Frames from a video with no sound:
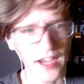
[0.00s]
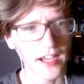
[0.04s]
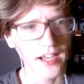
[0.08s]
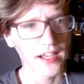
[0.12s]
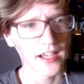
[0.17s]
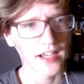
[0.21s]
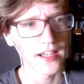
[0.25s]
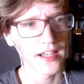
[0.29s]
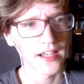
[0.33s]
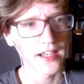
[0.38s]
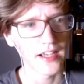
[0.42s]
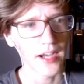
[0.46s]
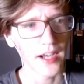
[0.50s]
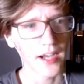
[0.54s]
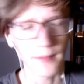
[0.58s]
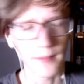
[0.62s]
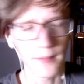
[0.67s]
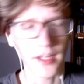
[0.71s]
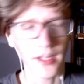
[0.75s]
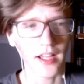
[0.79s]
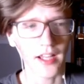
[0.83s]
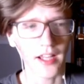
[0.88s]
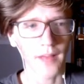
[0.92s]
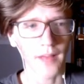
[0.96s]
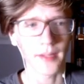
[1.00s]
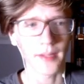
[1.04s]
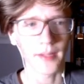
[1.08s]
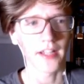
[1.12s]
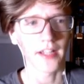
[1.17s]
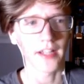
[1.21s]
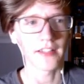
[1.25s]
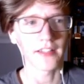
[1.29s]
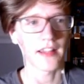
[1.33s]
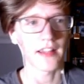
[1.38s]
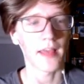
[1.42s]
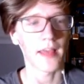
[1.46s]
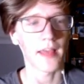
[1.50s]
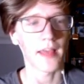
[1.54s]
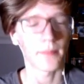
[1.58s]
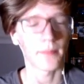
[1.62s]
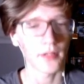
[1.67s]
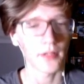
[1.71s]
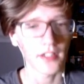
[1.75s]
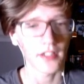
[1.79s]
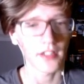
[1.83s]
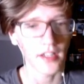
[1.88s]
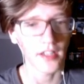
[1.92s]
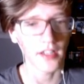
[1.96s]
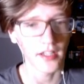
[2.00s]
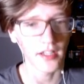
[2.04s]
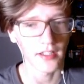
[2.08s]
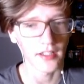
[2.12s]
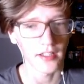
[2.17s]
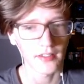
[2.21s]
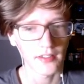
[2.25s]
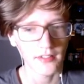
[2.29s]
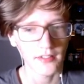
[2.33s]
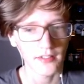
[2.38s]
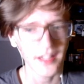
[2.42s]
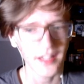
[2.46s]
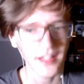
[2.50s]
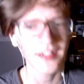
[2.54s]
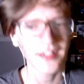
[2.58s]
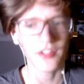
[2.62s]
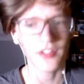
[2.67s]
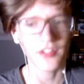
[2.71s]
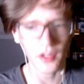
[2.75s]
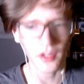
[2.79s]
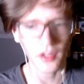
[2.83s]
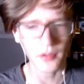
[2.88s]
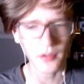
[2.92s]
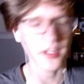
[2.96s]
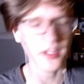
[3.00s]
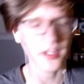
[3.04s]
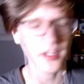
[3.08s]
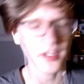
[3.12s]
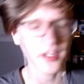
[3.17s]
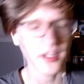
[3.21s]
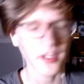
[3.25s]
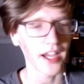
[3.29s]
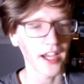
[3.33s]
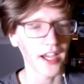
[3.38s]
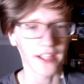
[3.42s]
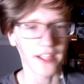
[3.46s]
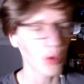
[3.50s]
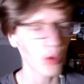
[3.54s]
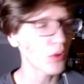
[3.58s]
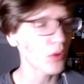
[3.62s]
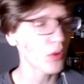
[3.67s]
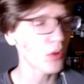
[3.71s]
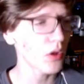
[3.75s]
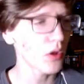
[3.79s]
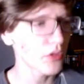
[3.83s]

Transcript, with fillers: Uh, I'm not I'm not into that. But uh, then this other guy, he stole